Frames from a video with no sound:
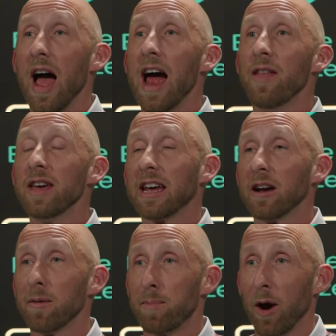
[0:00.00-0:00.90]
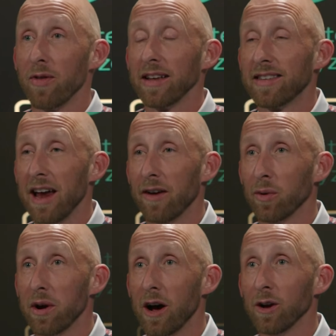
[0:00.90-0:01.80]
and they can compare that to
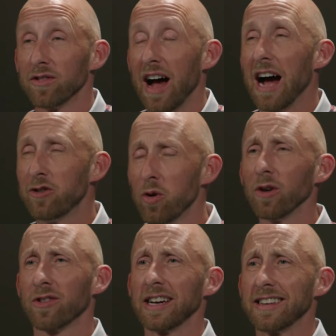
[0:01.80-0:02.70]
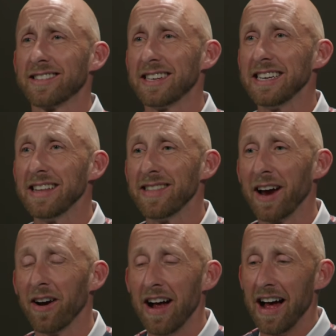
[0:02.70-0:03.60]
everyone else. I do also like to seed in
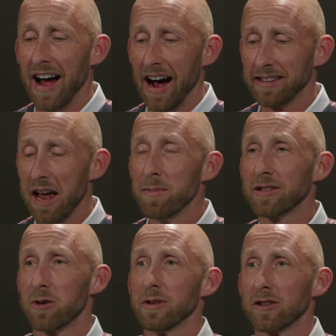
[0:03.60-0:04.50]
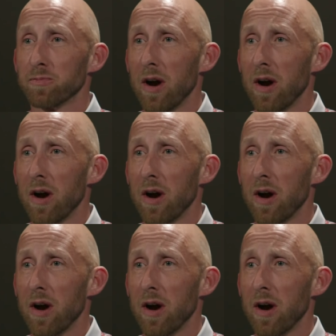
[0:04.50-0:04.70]
there. I say, hey, Mr. and Mrs.